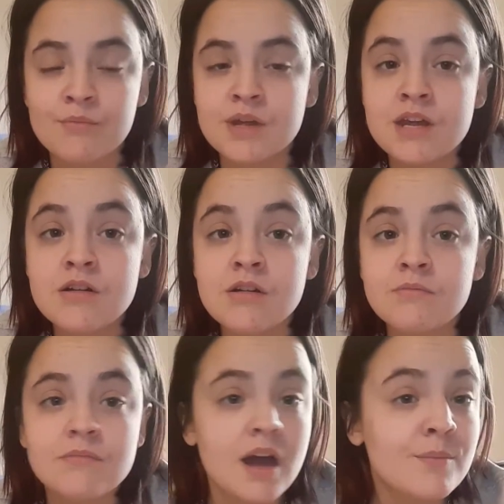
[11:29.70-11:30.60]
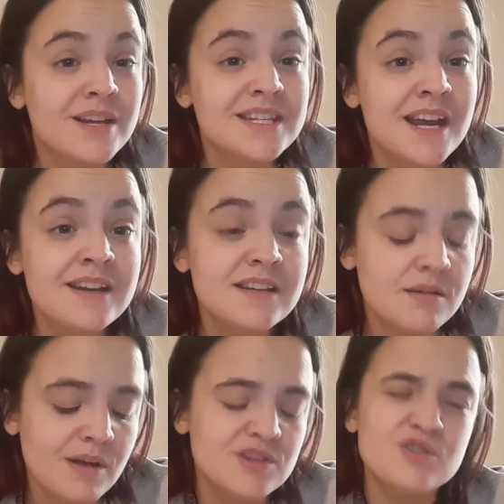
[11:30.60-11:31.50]
here. I'm excited.
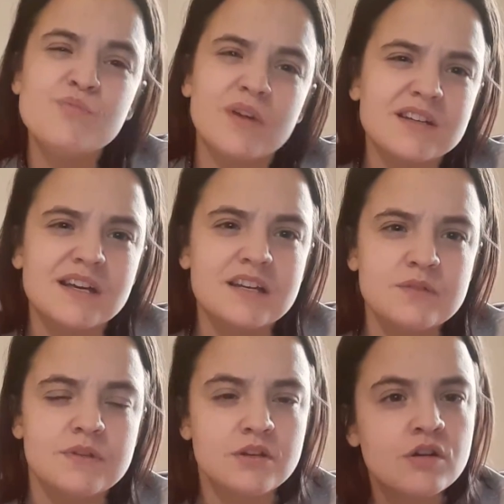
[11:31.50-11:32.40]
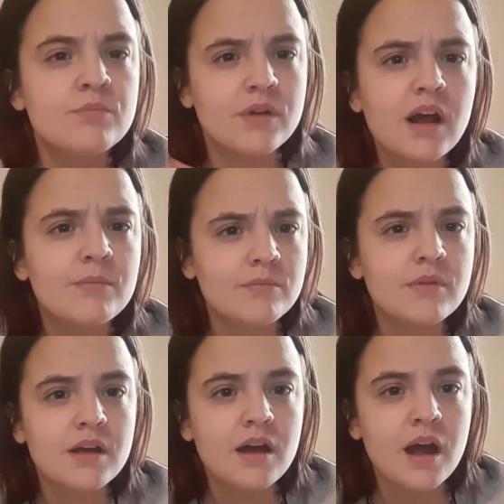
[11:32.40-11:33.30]
I'm not super excited to be here, but I'm
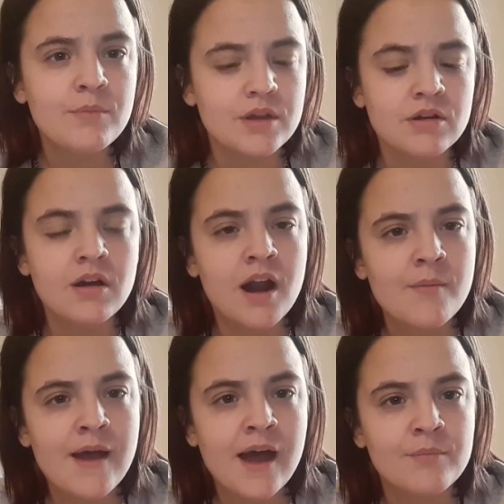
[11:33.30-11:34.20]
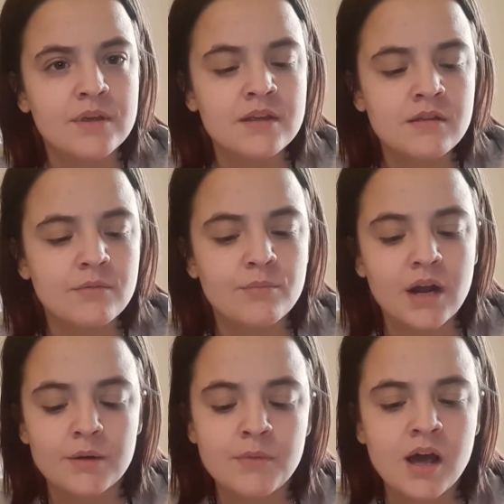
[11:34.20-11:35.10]
here and I'm happy, but
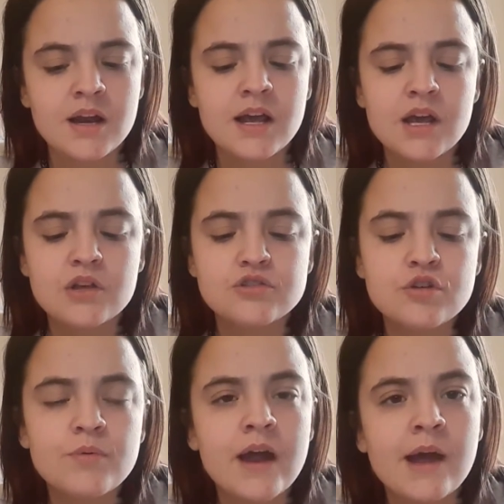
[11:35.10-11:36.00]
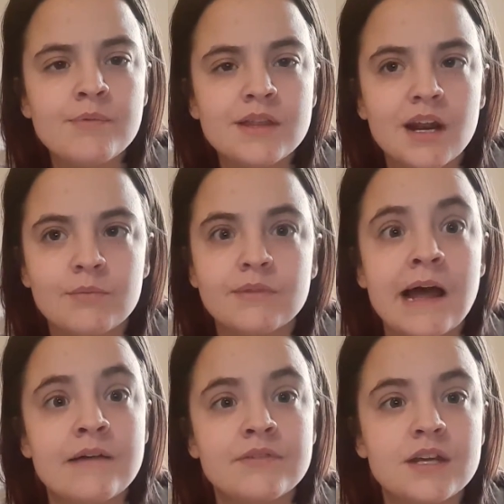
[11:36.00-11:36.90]
I'm not super happy that I'm
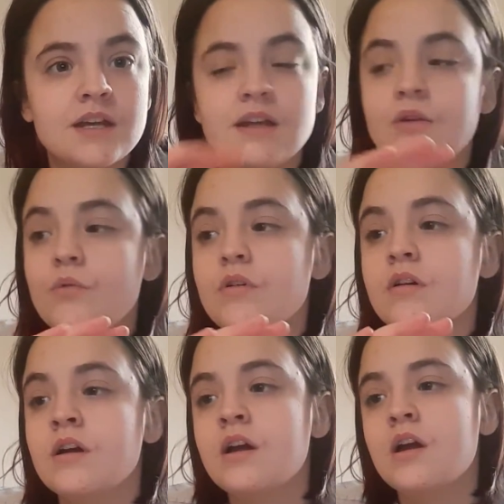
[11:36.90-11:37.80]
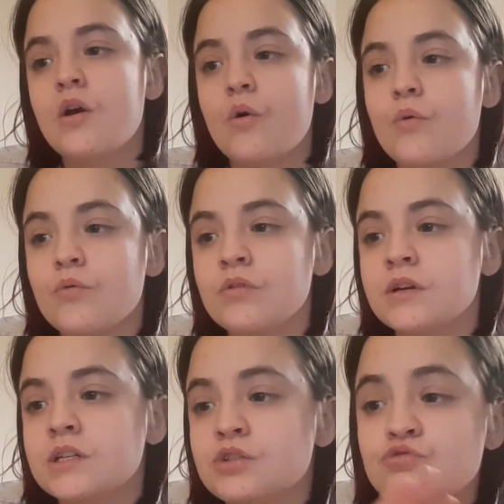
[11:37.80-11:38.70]
laughing or
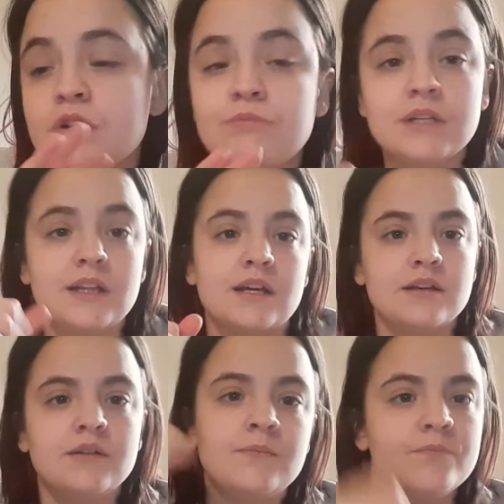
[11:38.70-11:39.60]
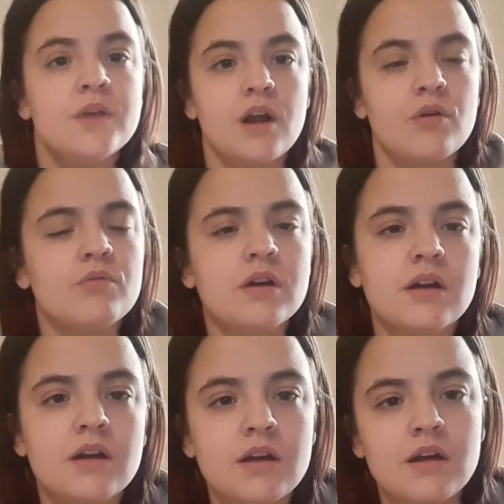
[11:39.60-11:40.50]
extremely, like,
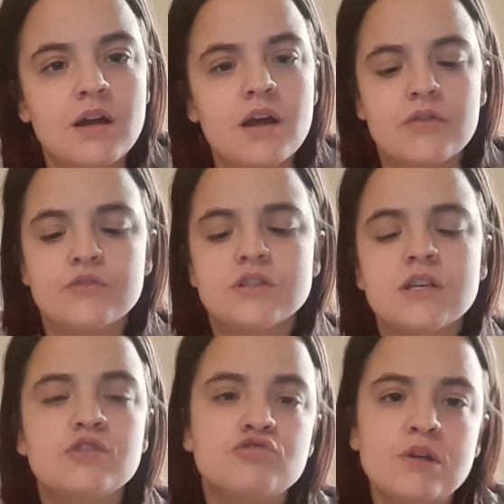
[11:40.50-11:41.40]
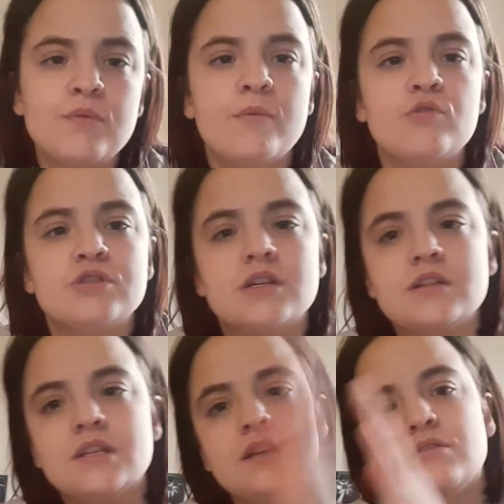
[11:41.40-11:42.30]
there's the extreme
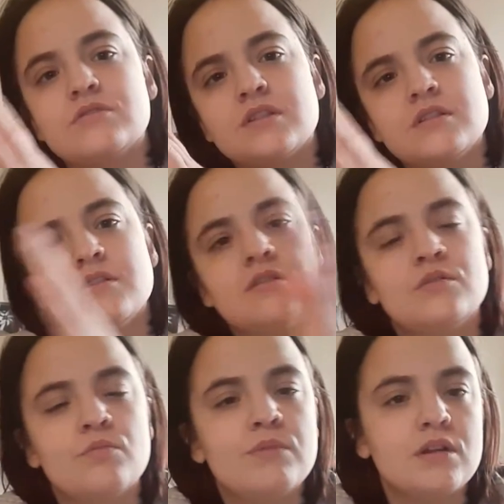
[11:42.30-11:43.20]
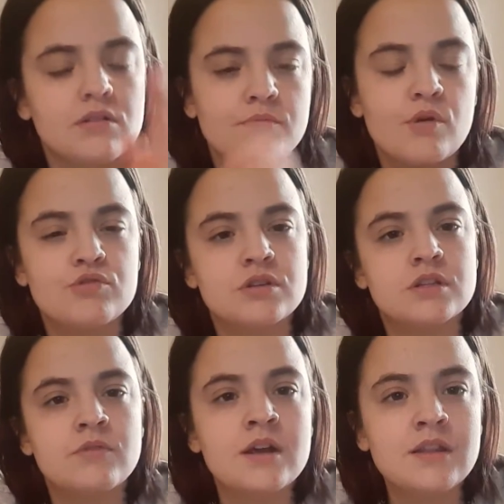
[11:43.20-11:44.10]
emotions and then there's the middle
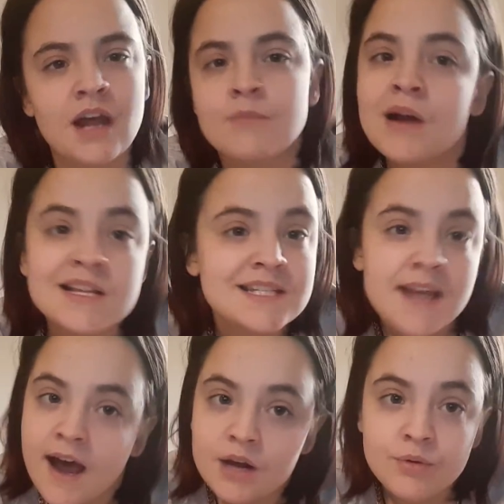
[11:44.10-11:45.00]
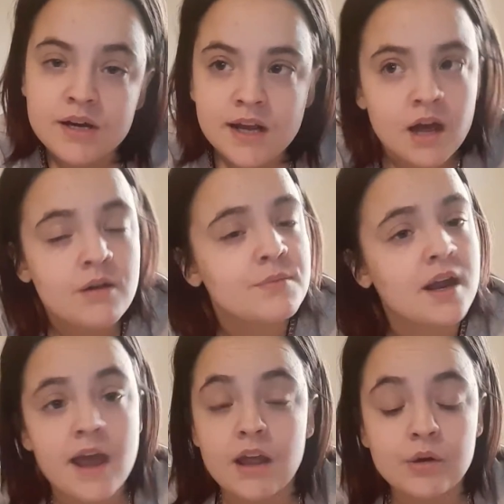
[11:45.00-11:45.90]
emotions, right? Like, I'm not sad right now. I'm
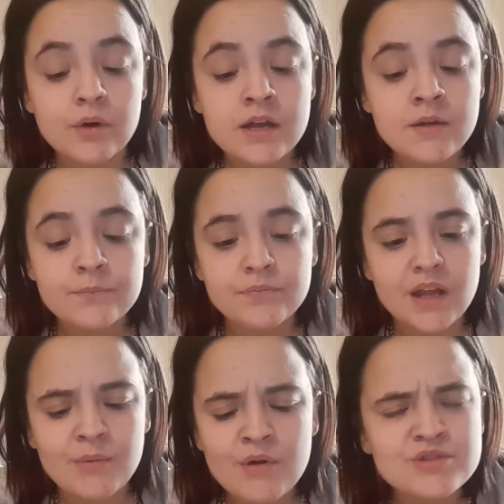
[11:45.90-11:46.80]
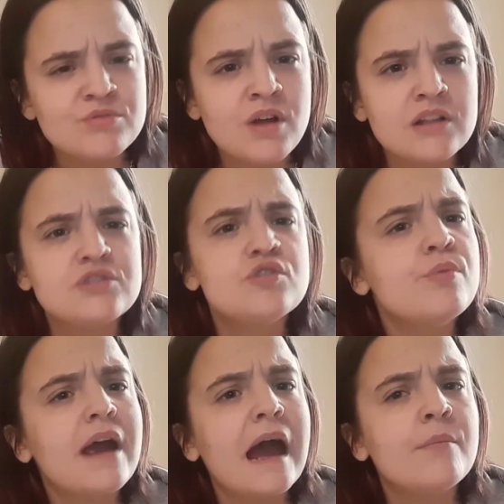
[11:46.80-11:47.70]
not angry. I'm also not
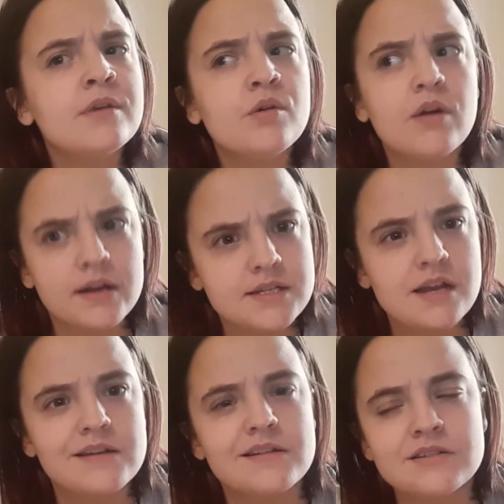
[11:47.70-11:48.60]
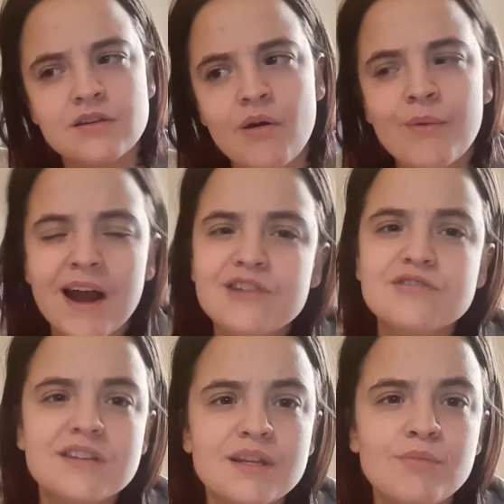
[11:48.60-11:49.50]
super happy or excited. So I'm kind of
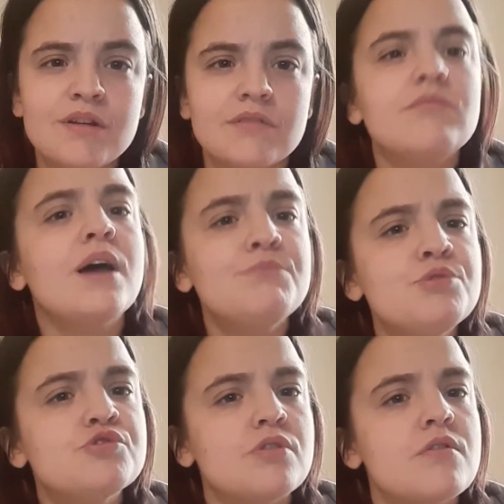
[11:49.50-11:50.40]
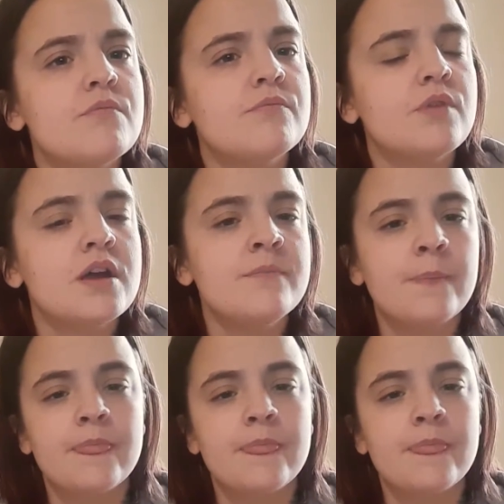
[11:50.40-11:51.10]
just in the middle. I'm neutral, right?